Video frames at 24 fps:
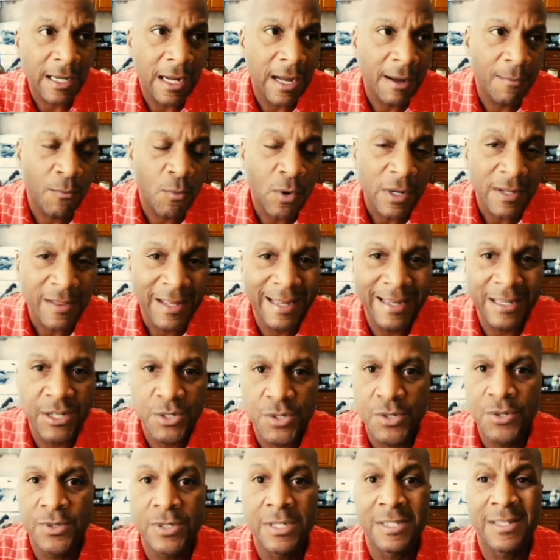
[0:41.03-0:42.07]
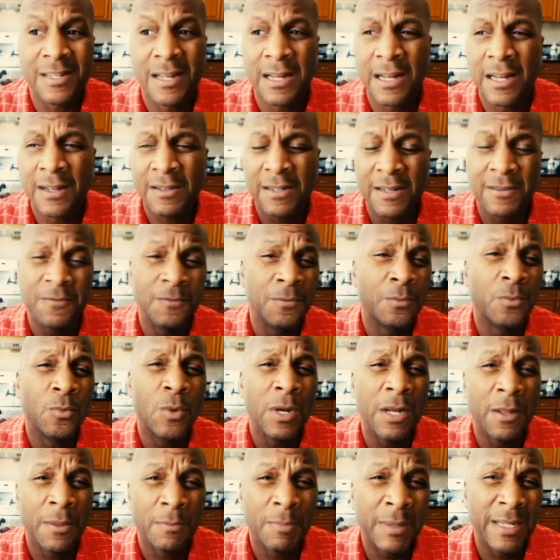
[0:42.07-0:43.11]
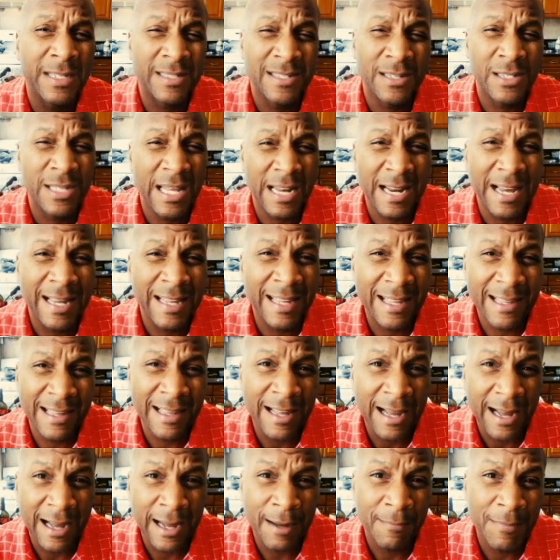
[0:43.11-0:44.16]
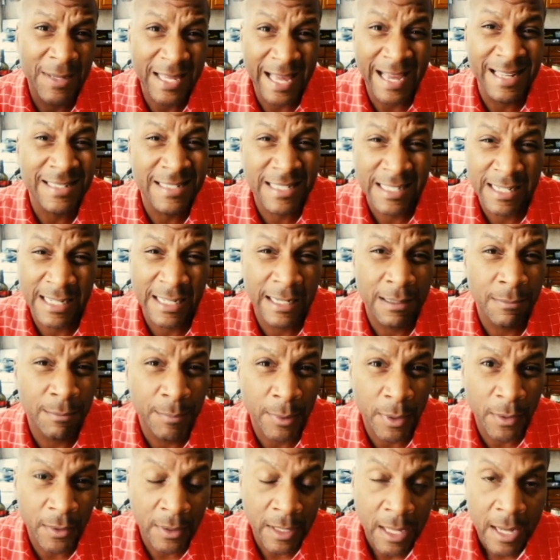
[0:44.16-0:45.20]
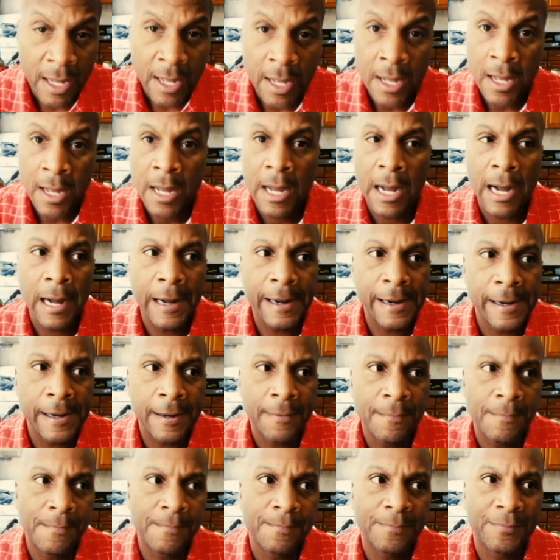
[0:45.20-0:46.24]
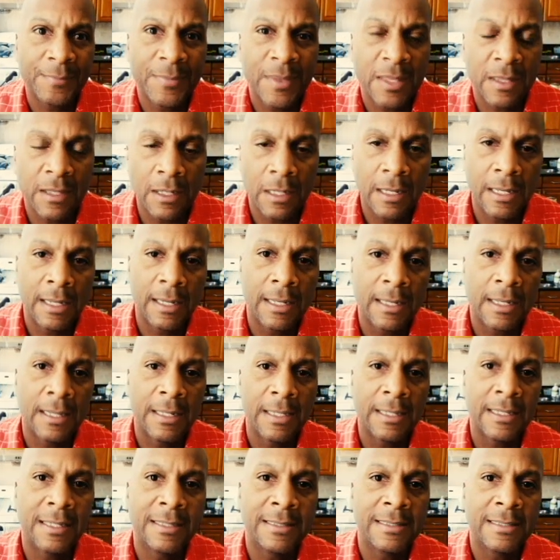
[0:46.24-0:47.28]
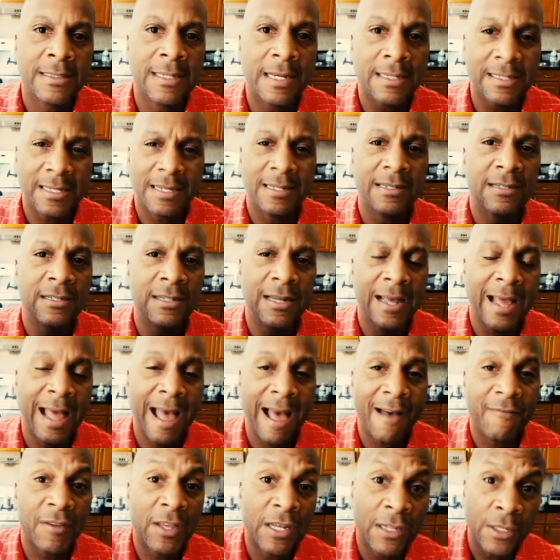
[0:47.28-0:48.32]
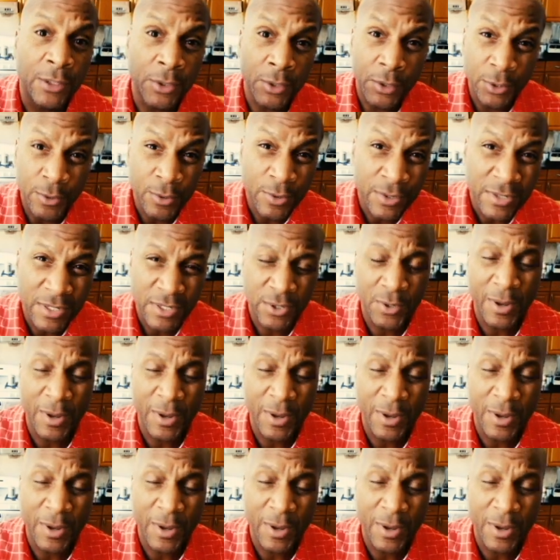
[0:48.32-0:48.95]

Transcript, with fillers: Um, one of the issues is uh, one of the places that I um, get tea in bulk Um, uh, doesn't have it loose.